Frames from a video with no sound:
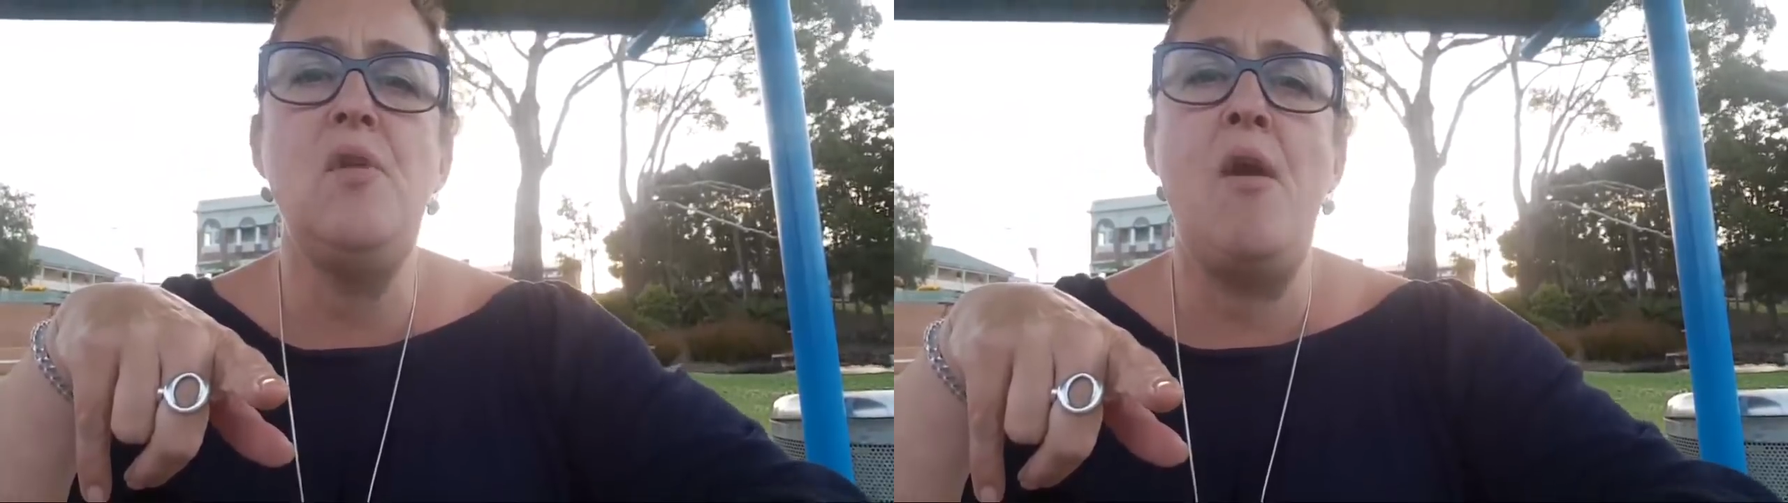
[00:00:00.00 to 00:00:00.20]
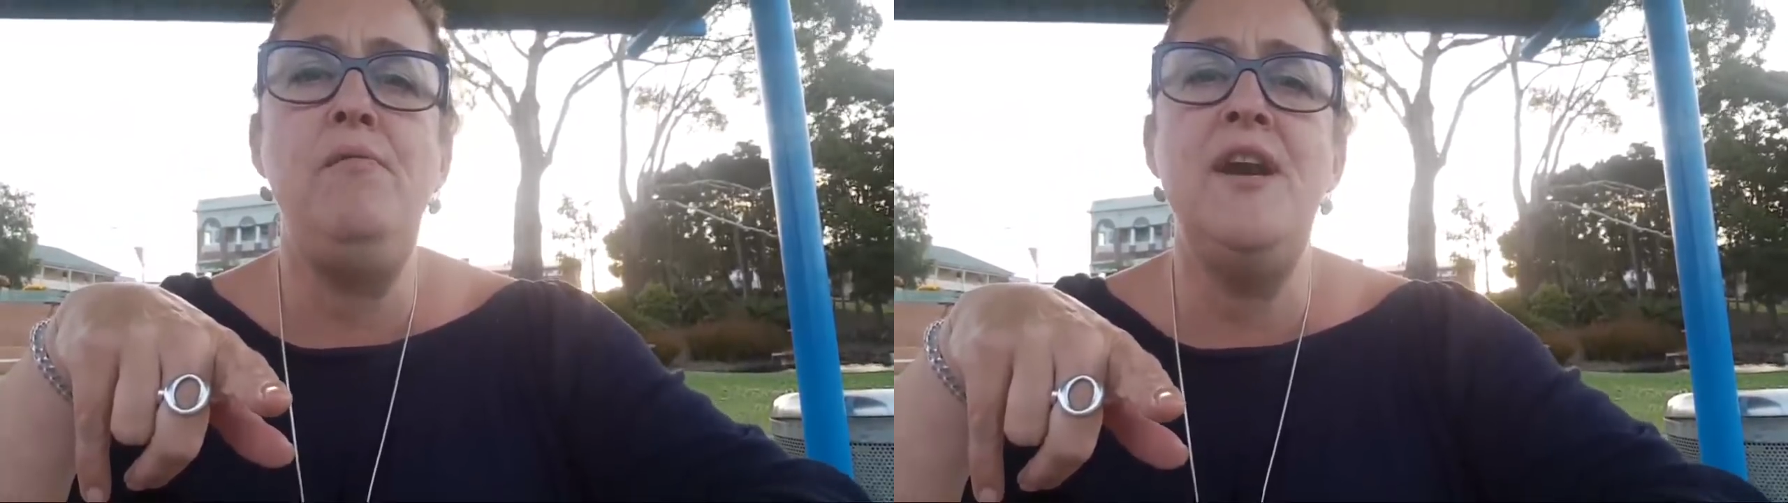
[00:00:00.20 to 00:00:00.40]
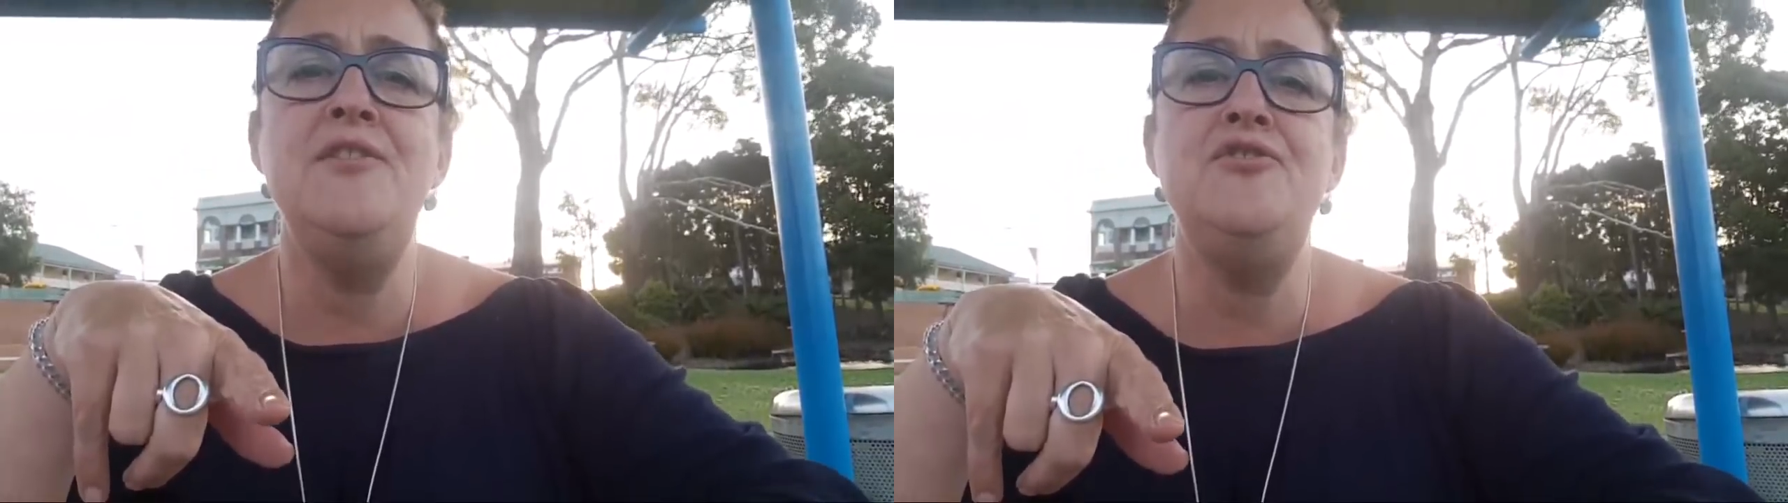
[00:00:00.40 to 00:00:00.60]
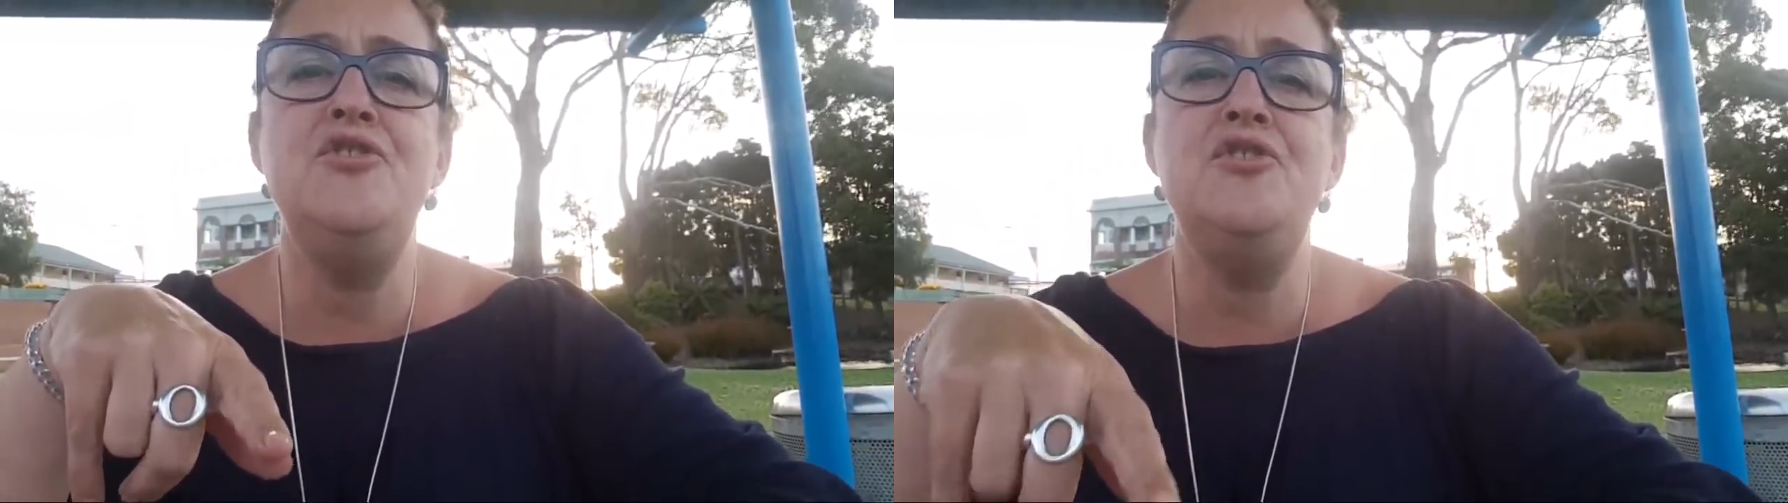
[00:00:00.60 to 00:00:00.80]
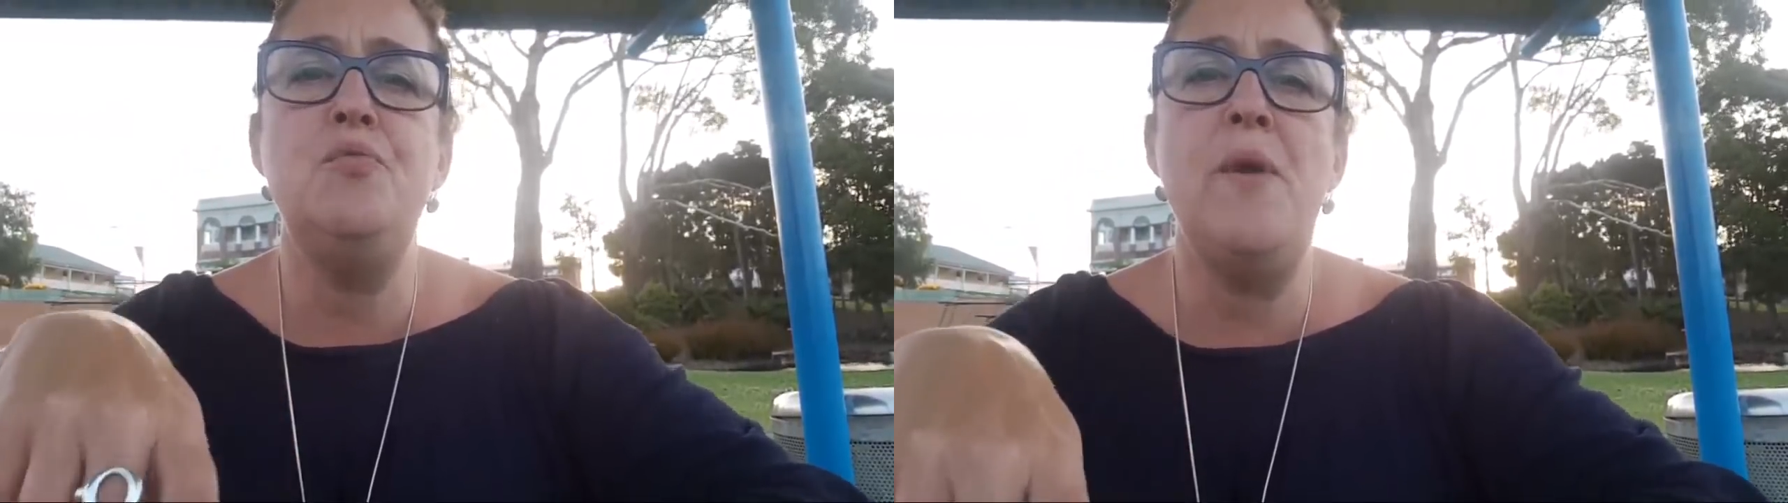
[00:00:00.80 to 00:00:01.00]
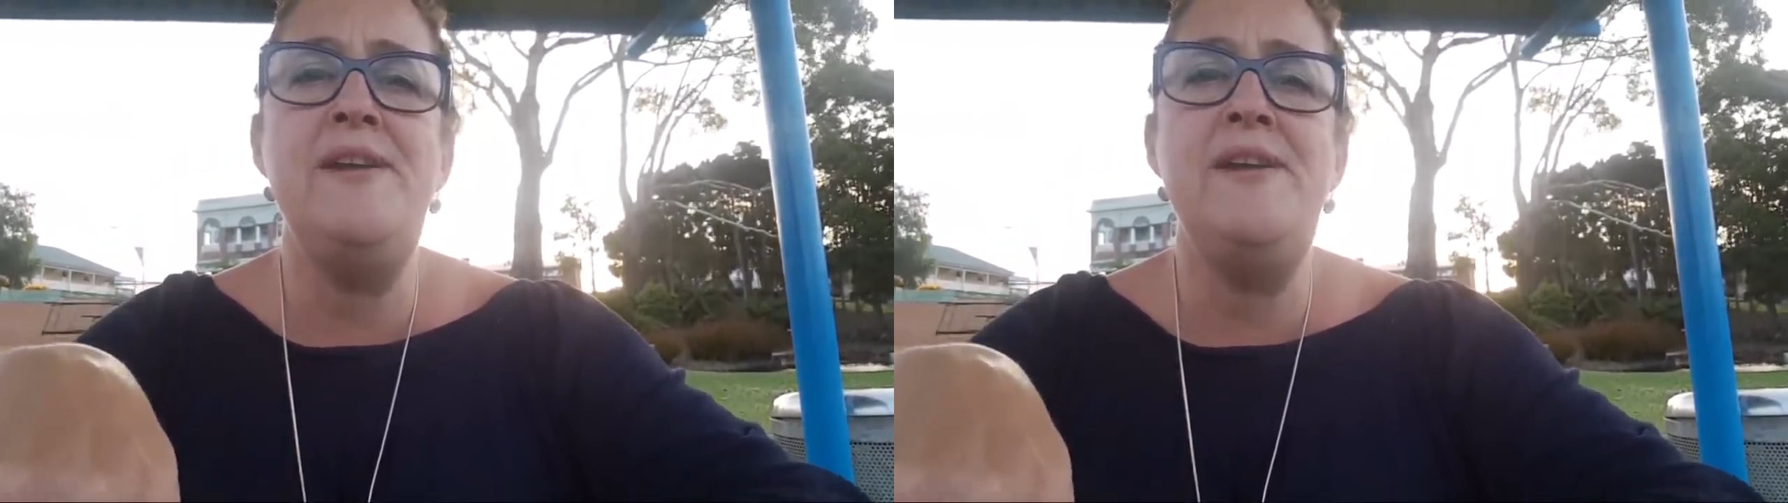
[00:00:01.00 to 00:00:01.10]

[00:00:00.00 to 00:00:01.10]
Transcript: wench?